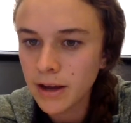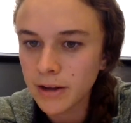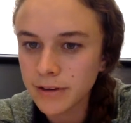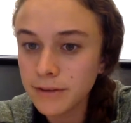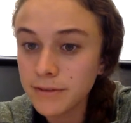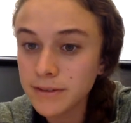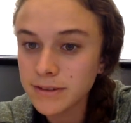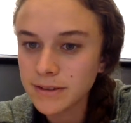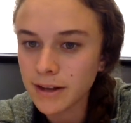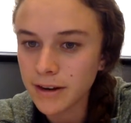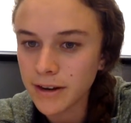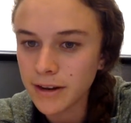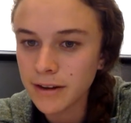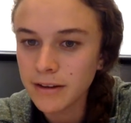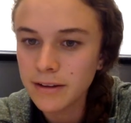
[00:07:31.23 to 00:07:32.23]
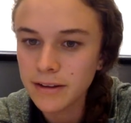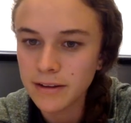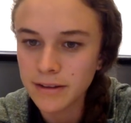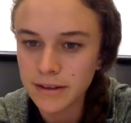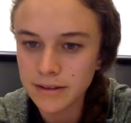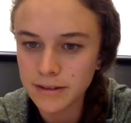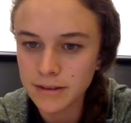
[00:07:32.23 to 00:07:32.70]
A different study
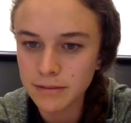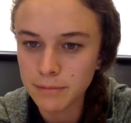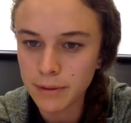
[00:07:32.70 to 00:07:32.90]
conducted